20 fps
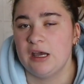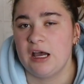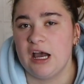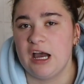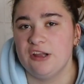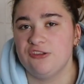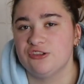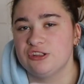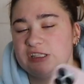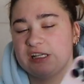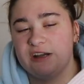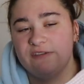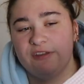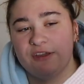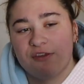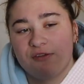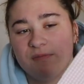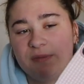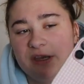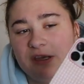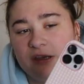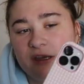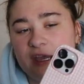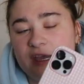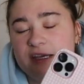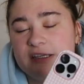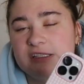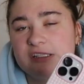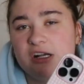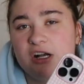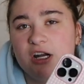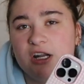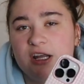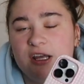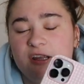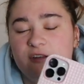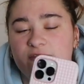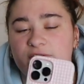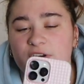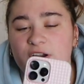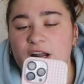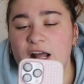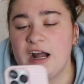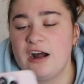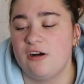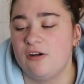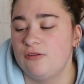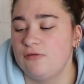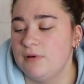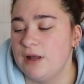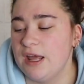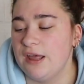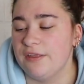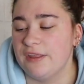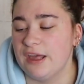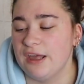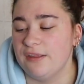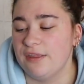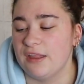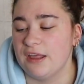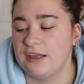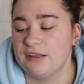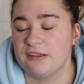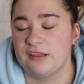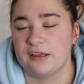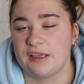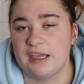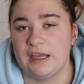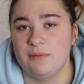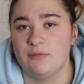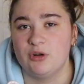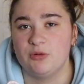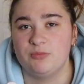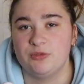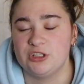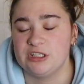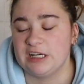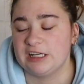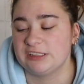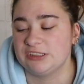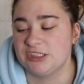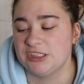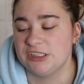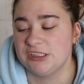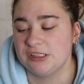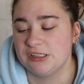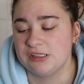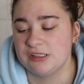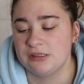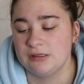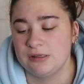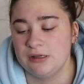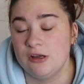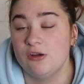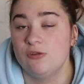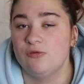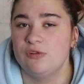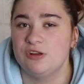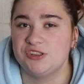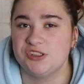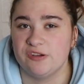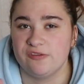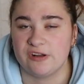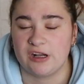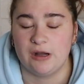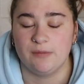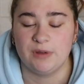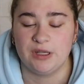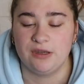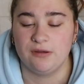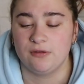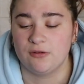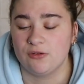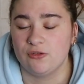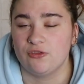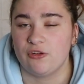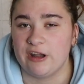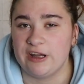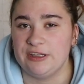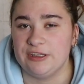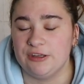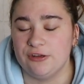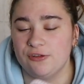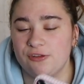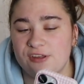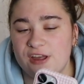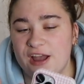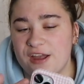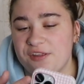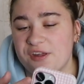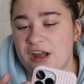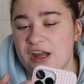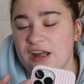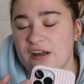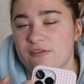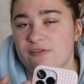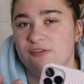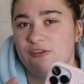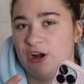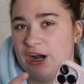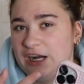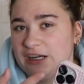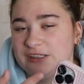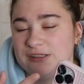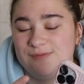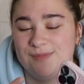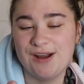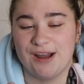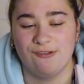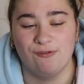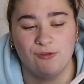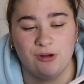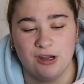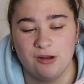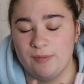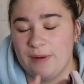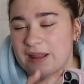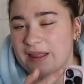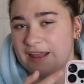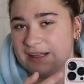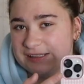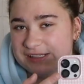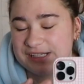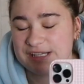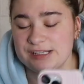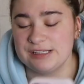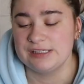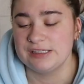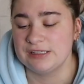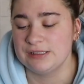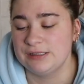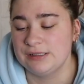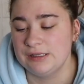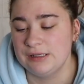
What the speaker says: I just have this pink case on it for now, and then like the camera protectors, which have come in great use as I have cracked one of my lenses.